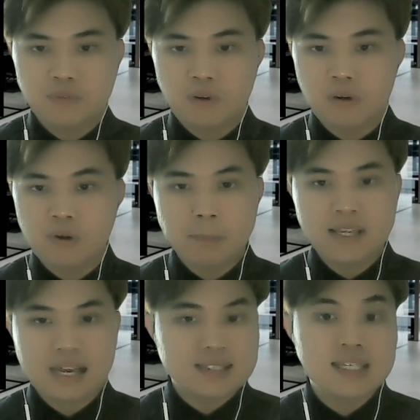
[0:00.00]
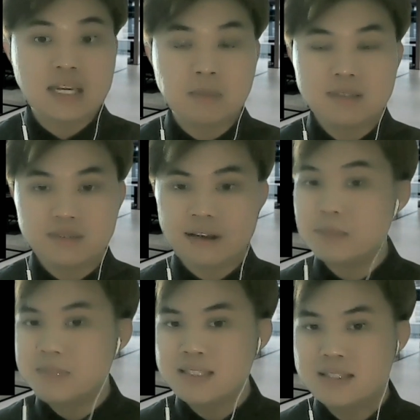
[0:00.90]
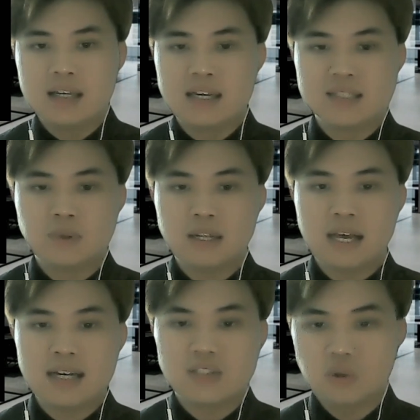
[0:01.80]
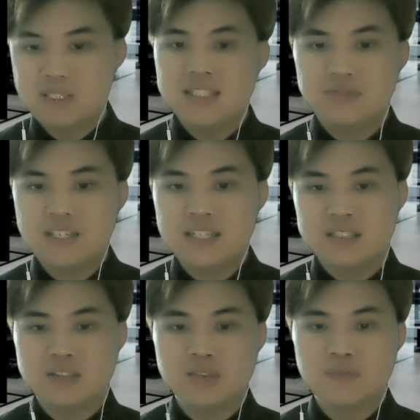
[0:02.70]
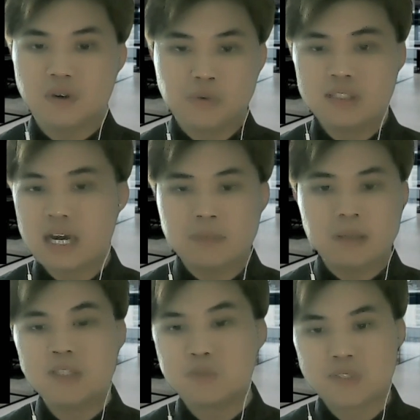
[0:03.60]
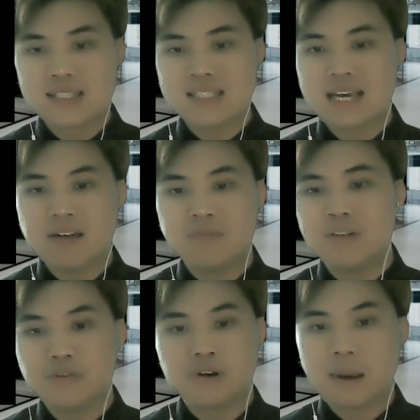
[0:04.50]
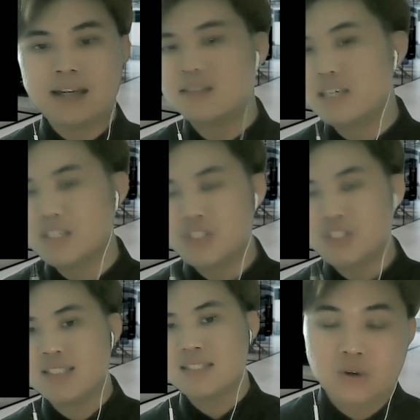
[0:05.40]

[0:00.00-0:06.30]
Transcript: for rapid and scalable development, and as well as OpenCV is used for real-time image processing and video frame annotations.